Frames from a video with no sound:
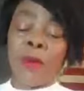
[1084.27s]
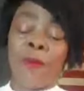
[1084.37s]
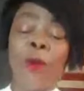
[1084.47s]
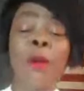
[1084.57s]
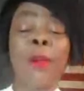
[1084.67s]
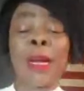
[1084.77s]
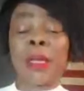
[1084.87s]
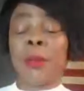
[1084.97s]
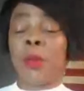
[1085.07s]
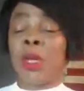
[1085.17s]
refund
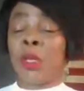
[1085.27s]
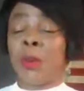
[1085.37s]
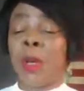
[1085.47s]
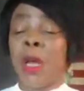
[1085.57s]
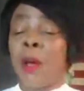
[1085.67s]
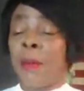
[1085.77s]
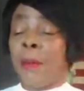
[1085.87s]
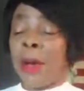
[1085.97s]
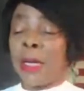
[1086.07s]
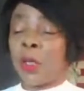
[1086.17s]
back the money
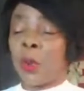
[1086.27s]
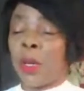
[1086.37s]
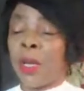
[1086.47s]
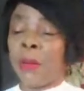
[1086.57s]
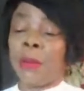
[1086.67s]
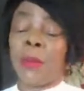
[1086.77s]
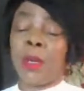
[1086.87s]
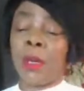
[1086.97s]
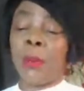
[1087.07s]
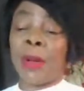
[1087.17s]
back to you,
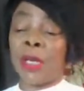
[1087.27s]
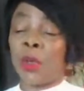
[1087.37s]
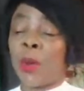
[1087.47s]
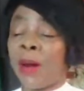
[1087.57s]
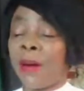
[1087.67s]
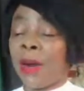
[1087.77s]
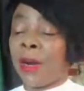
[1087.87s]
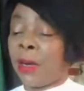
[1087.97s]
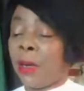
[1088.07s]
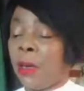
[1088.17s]
back to her
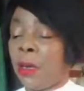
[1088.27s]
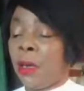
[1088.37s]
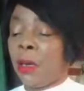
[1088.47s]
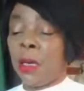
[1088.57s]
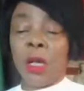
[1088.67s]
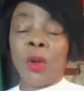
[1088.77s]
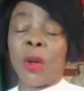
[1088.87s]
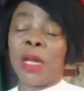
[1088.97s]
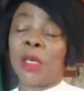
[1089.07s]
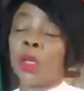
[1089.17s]
rather. Then you
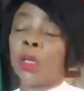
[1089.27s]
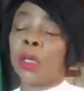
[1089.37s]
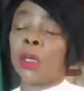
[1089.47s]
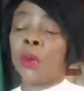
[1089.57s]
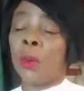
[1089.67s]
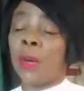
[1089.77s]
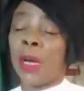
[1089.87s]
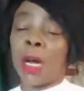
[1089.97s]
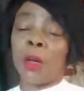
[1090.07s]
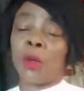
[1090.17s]
can sort the
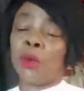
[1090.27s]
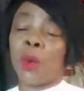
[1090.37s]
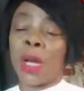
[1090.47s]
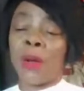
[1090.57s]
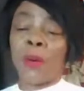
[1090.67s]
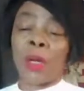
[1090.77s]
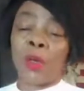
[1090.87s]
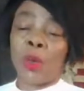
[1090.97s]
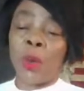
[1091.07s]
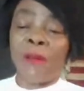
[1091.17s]
woman out
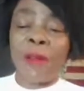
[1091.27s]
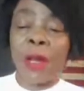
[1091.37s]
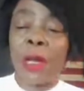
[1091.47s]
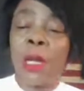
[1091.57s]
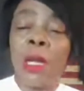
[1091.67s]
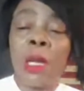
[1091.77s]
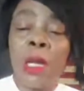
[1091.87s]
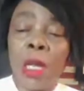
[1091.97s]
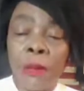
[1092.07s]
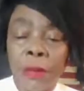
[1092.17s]
howsoever.
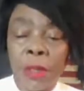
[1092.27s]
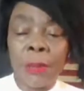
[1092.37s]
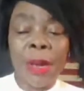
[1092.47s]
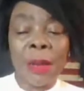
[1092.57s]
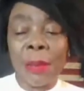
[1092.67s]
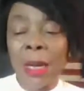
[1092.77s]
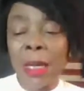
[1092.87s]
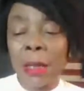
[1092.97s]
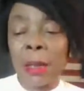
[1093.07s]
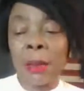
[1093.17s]
If it's a bad
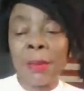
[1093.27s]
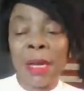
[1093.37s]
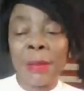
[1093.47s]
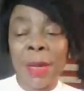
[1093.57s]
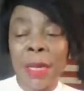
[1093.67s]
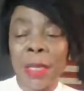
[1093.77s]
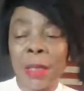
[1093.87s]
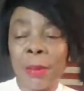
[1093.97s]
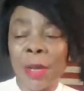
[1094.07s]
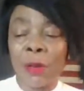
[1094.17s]
market, it's a bad
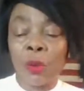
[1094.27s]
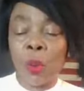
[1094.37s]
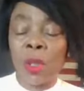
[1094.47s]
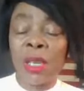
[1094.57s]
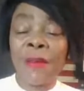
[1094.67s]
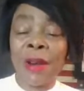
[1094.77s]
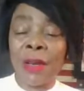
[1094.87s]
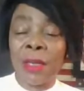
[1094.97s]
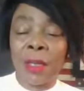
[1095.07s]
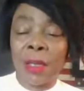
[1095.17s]
market. But for whatever
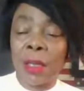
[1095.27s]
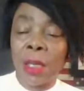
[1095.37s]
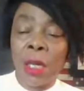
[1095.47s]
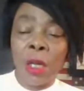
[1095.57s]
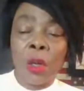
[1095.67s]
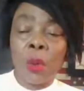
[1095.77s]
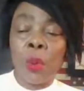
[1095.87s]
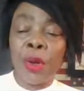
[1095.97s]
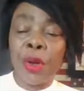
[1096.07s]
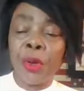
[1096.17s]
reason,
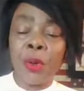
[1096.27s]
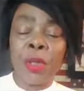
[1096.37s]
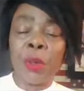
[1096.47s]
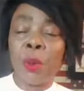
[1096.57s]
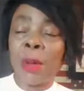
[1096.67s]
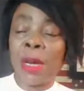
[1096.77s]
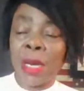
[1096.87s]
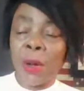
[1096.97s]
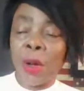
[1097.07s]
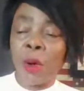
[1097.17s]
we don't know the woman
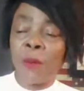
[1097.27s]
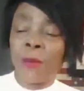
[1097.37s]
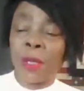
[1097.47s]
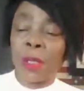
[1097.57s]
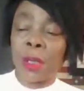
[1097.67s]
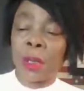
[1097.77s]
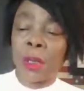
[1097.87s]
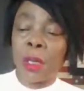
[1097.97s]
in our office.